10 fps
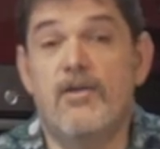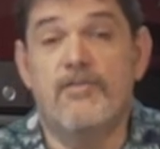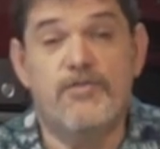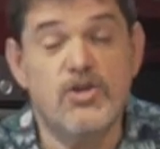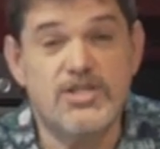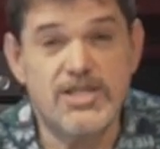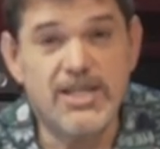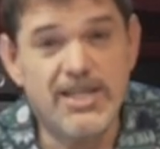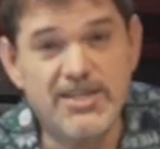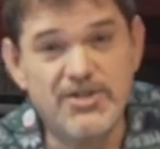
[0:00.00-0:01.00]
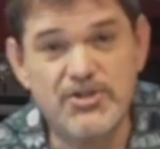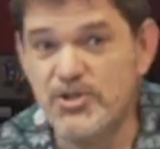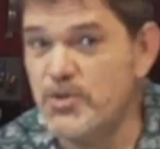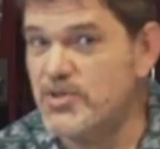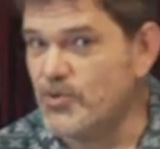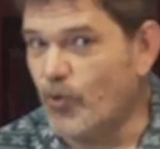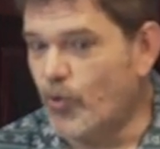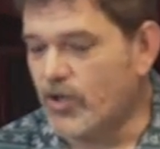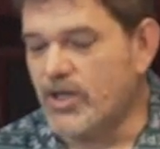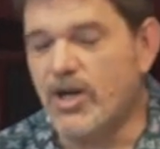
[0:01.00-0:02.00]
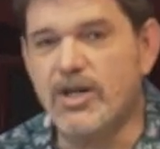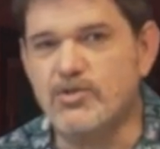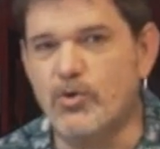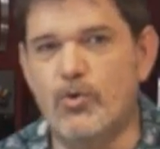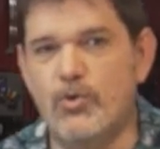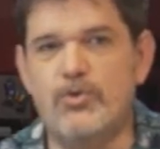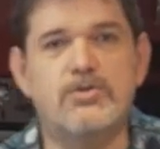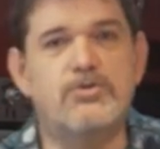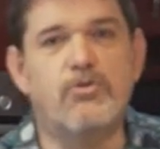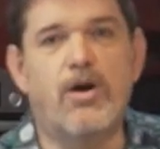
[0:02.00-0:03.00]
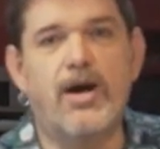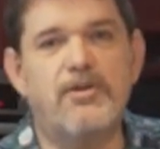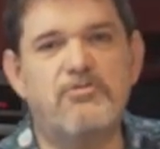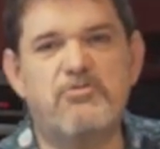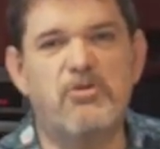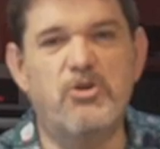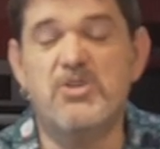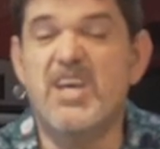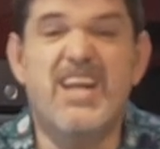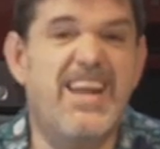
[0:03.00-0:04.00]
The first thing you need to do is organise all your dried fruit.